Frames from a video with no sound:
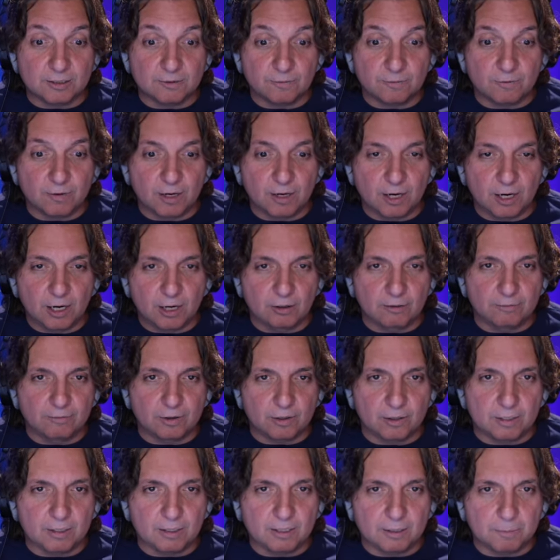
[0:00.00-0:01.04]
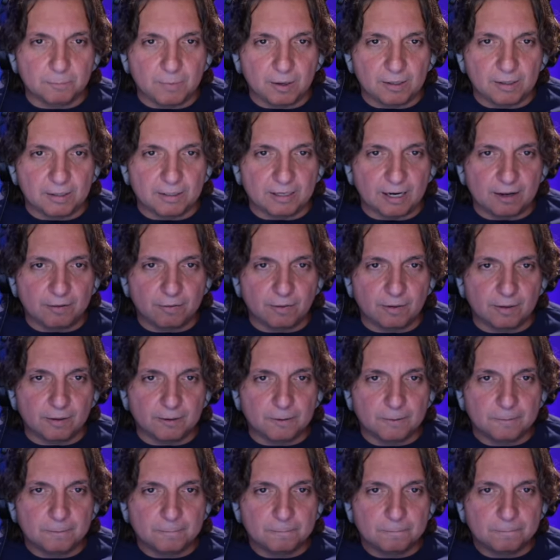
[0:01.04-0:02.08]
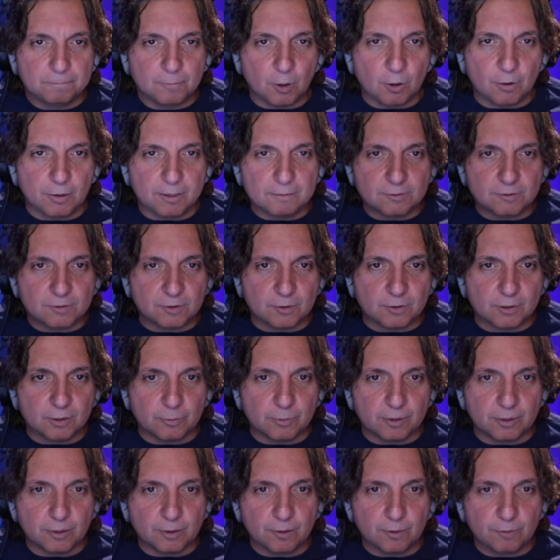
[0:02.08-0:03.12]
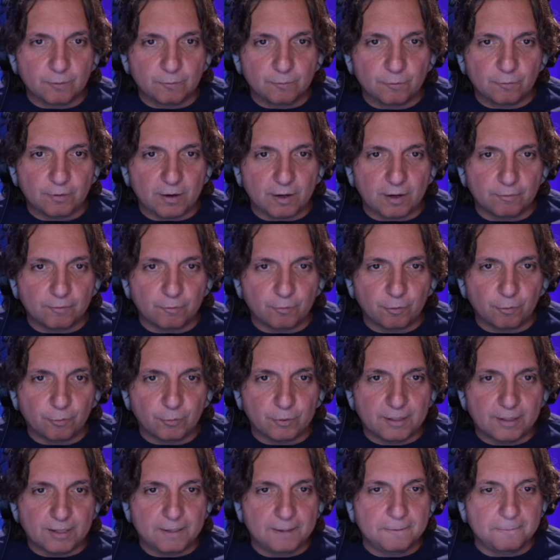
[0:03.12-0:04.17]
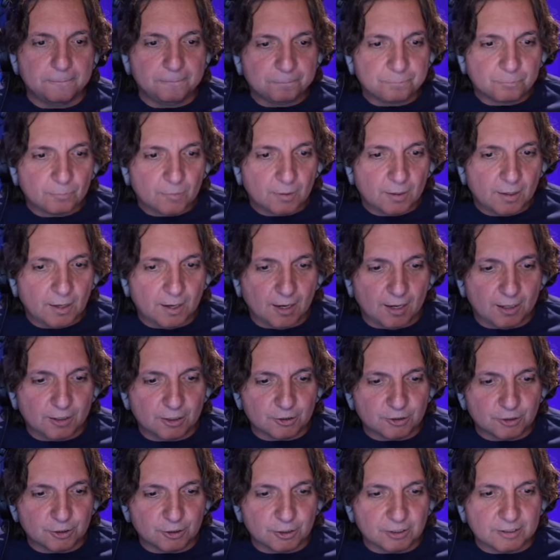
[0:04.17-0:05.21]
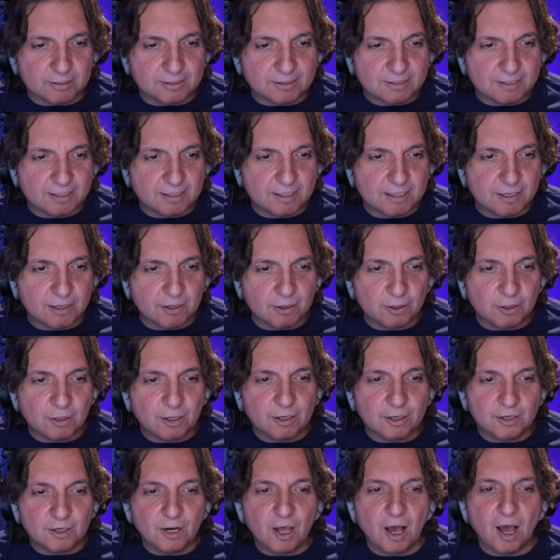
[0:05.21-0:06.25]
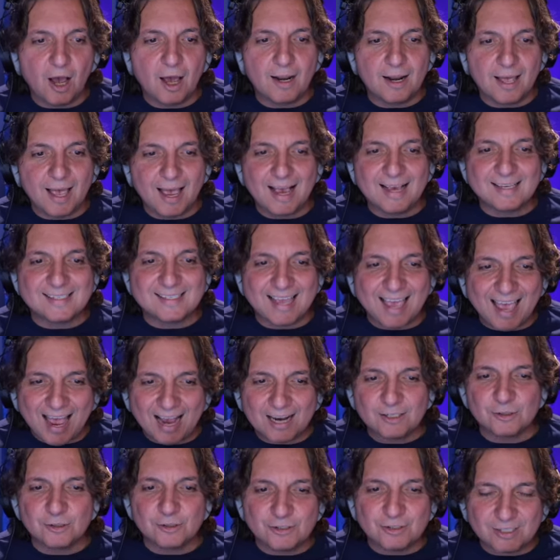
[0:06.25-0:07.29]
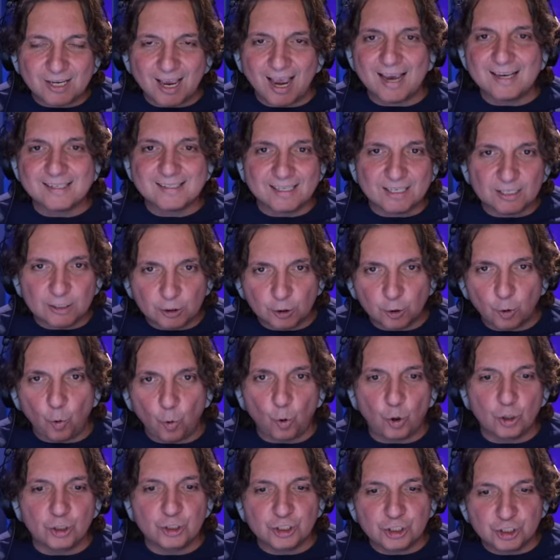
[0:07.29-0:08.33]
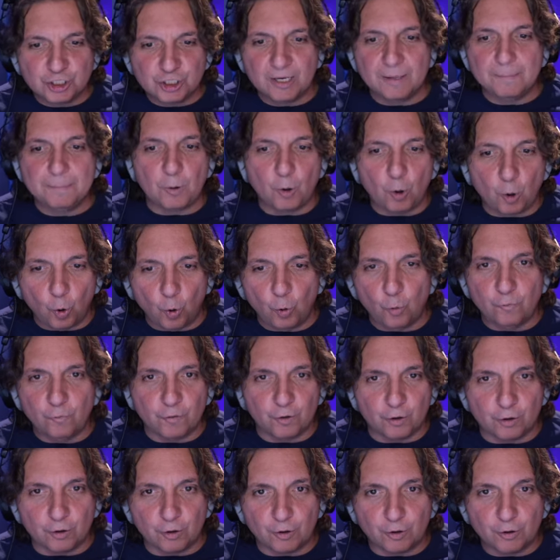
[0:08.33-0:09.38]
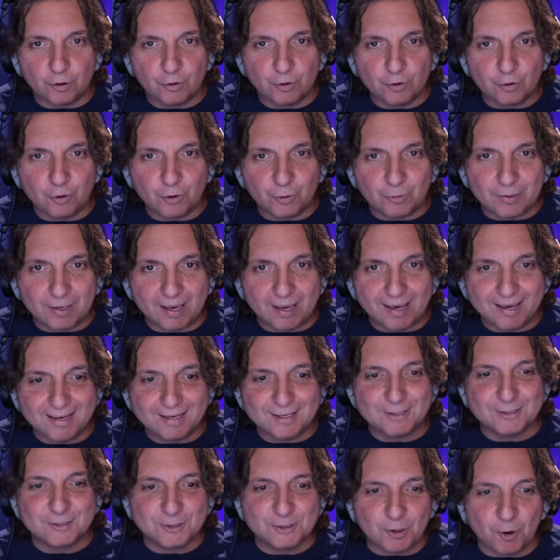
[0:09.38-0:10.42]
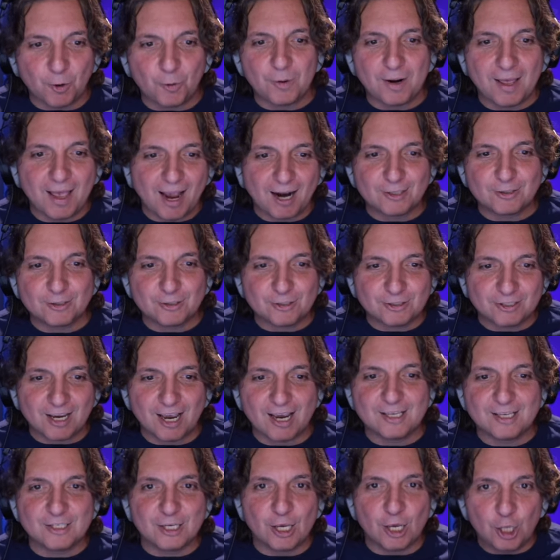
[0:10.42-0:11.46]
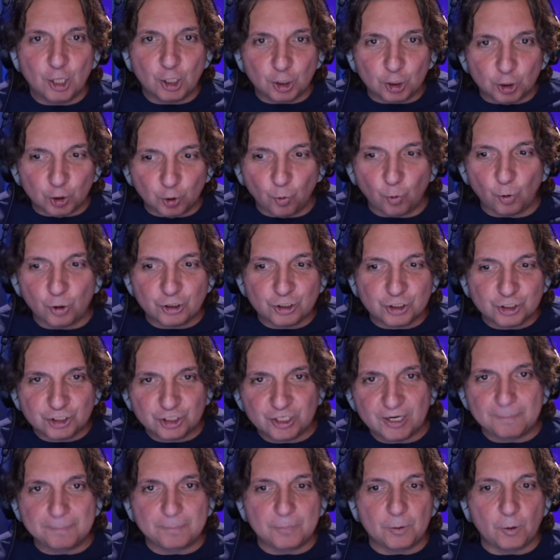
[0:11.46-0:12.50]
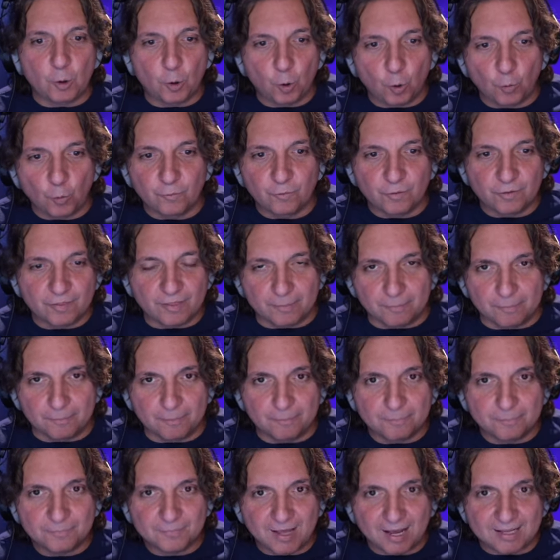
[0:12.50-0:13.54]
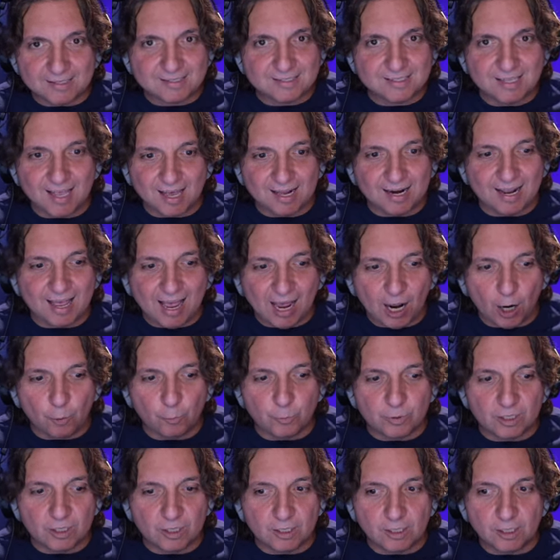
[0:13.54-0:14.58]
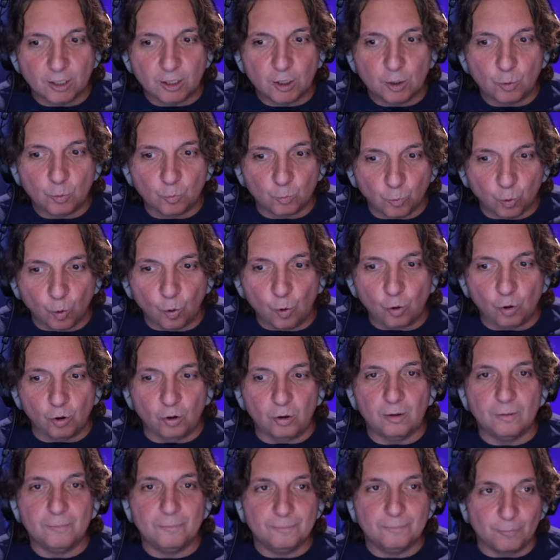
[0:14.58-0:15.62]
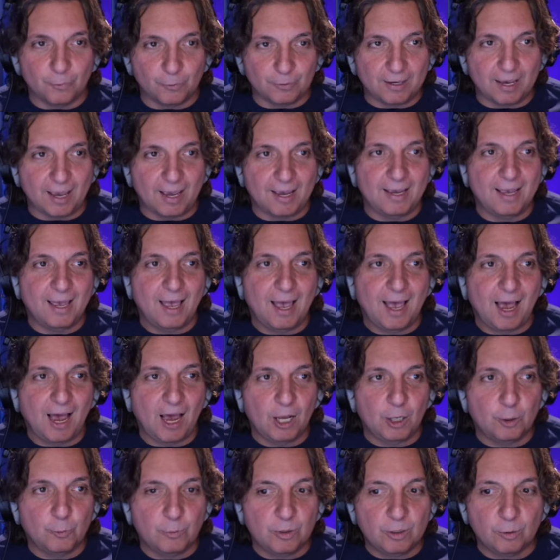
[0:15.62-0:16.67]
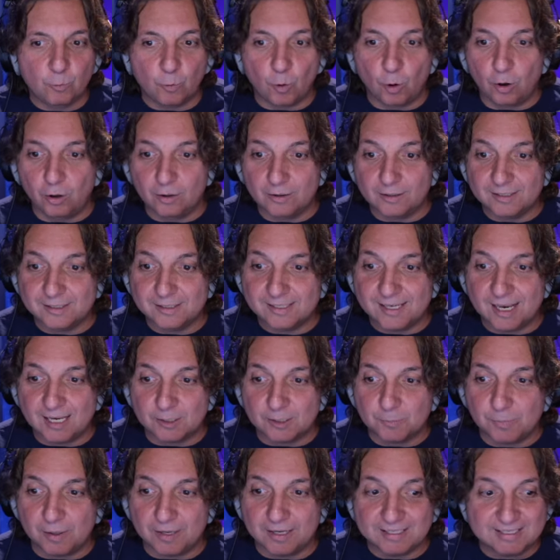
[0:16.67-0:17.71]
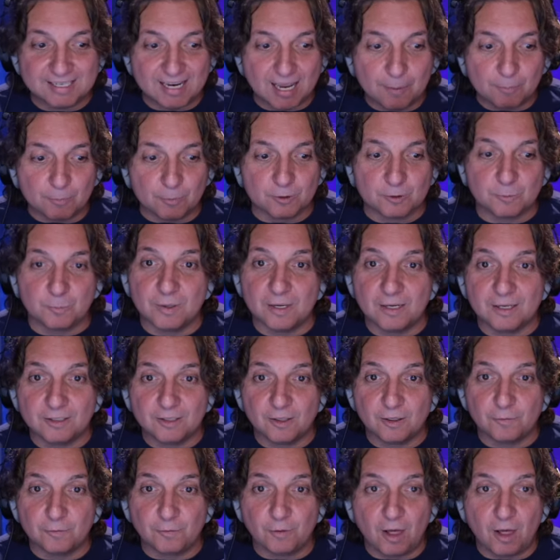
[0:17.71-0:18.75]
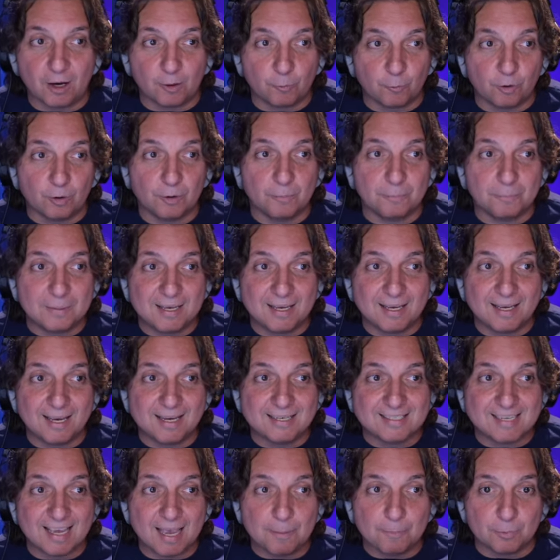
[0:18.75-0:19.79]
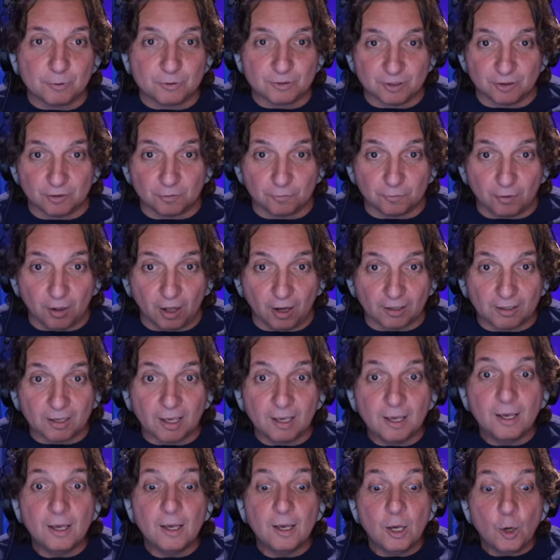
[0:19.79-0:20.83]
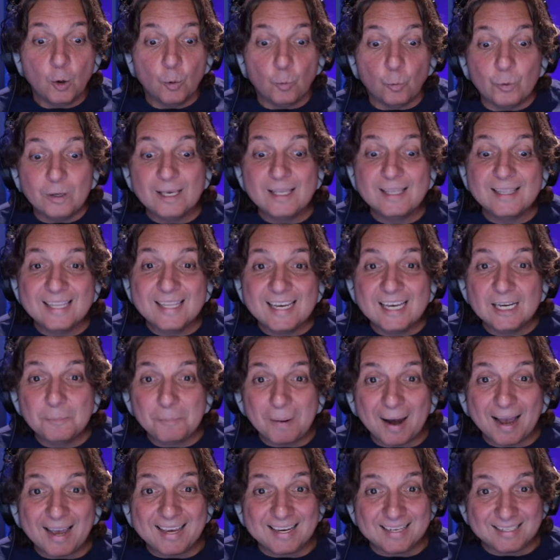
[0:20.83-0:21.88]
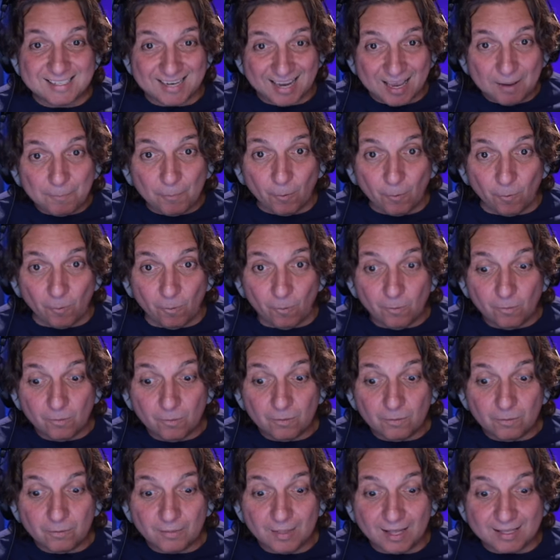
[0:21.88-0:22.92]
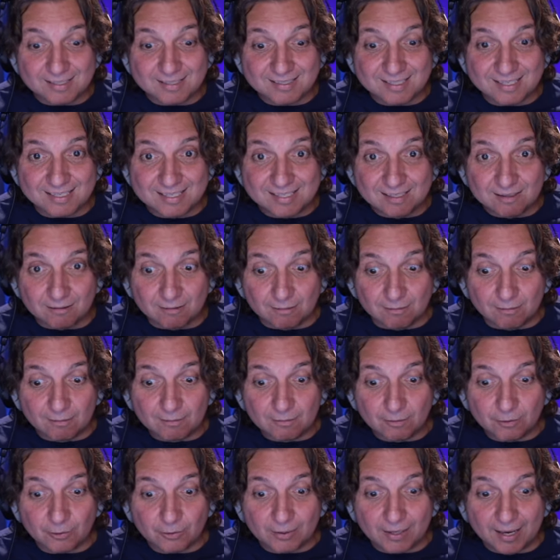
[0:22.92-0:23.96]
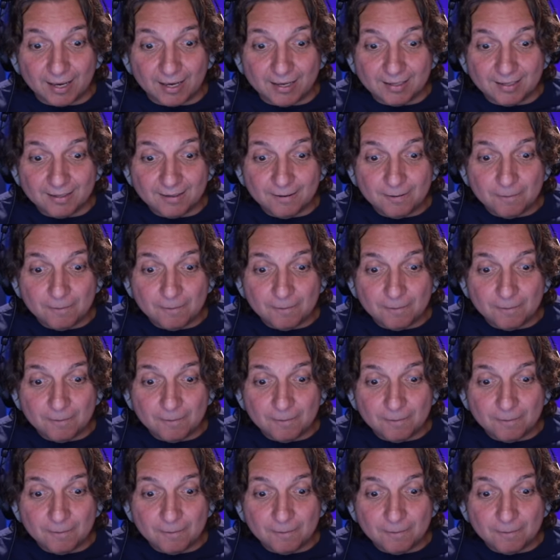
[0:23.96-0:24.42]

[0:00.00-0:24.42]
It's very, very compelling, I think. All right, so here we go, five three, and as you're going to see here, not as exercising lordship over. Okay. Don't exercise lordship over them. That's not how we roll, okay? How do we roll? It says, but examples being to the flock. We're being examples to the flock. We lead by example. That's the deal, okay?